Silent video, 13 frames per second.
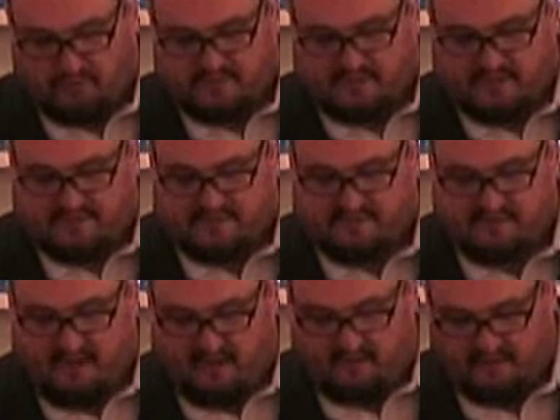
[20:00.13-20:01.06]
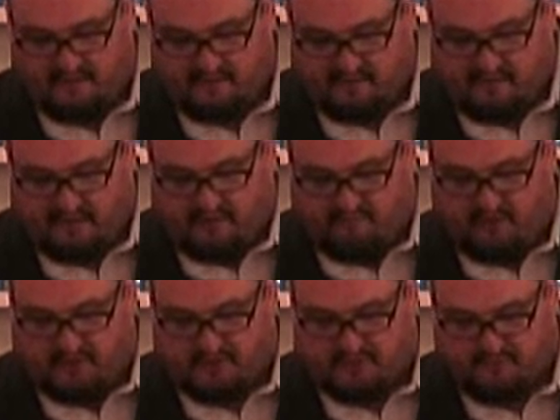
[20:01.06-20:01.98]
to possess is not like the land
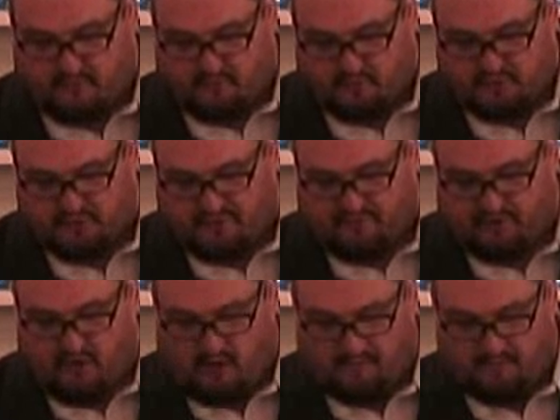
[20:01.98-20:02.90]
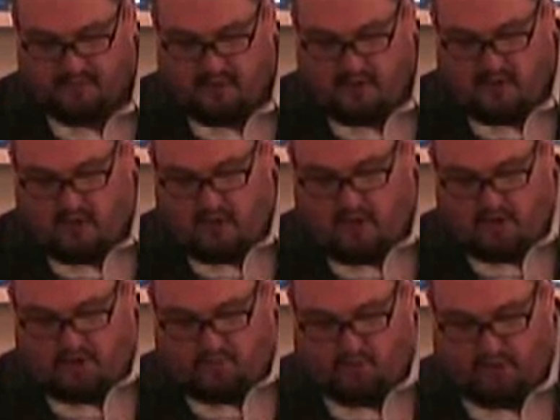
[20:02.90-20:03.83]
of Egypt, which you have come,
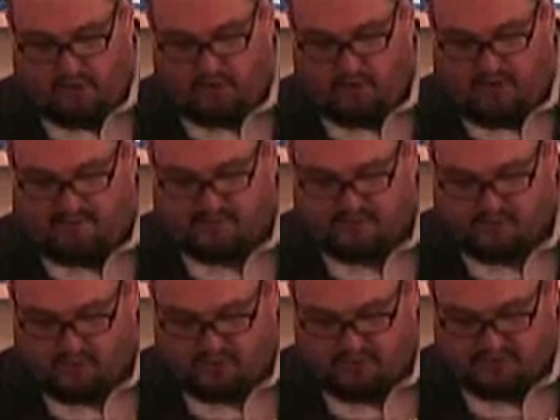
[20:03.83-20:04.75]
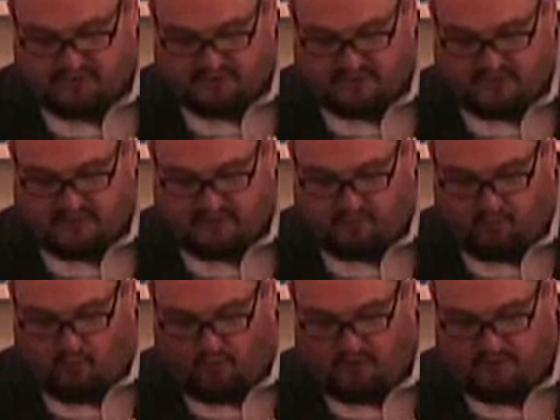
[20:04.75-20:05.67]
where you have sowed your seed
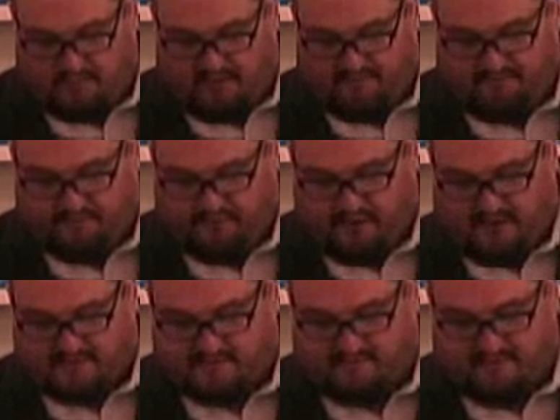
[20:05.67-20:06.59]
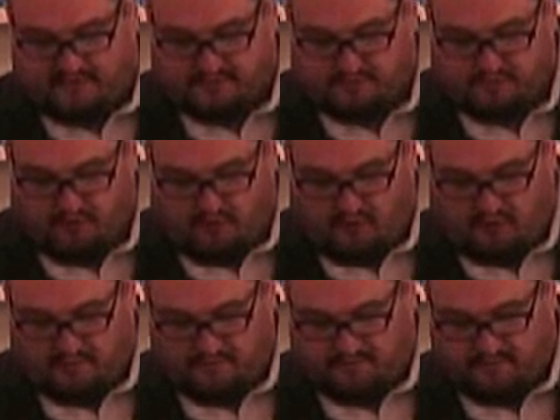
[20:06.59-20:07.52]
and watered it by foot as a vegetable garden.
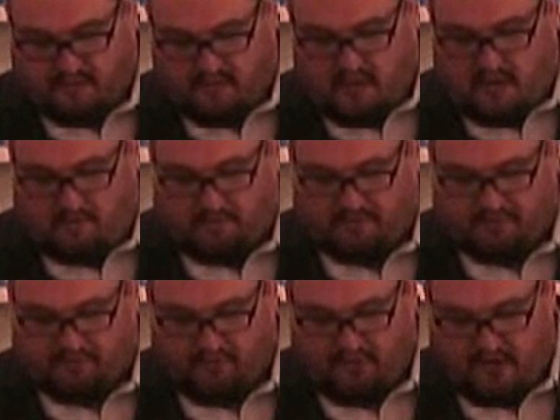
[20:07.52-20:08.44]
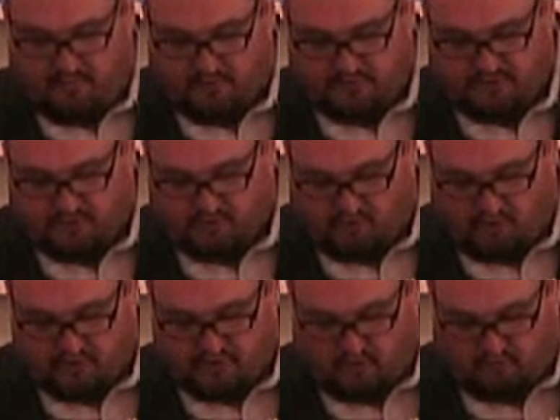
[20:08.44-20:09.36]
But the land which you
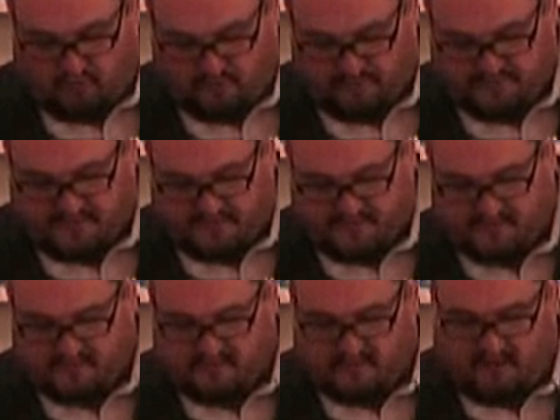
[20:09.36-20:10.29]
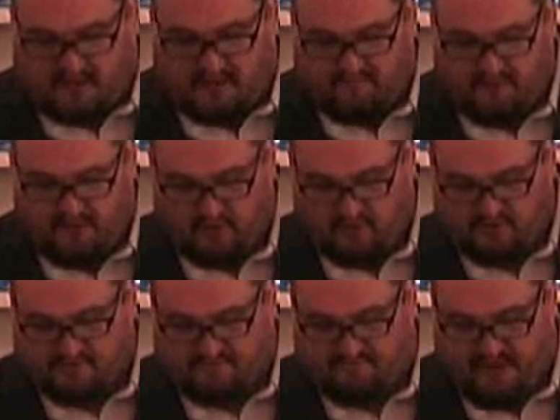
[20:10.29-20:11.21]
cross over to possess is a land of
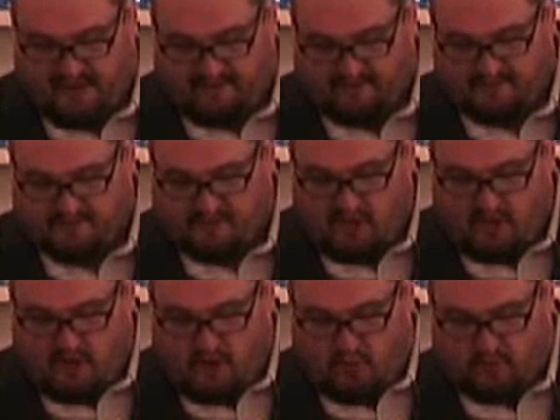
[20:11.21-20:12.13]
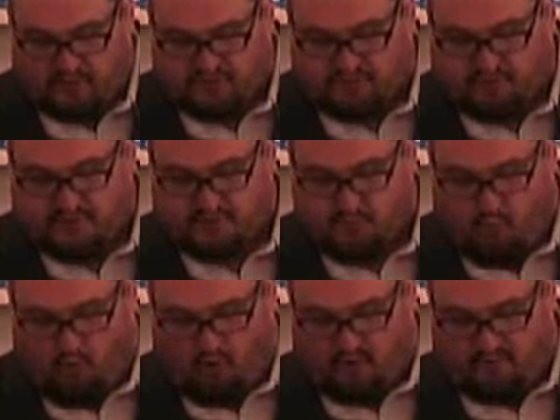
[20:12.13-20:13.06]
hills and valleys, which drinks
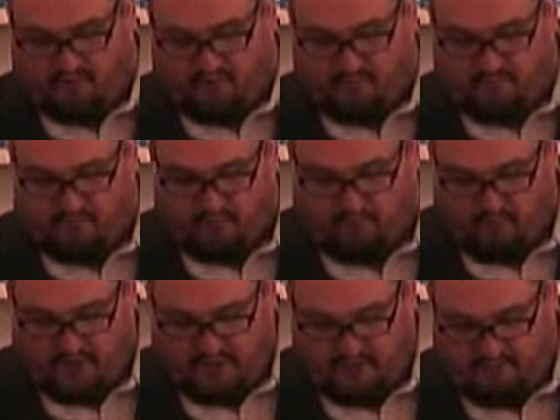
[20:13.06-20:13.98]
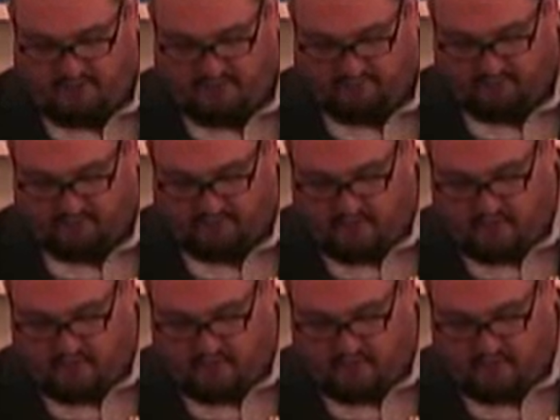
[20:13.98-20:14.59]
water from the rain of heaven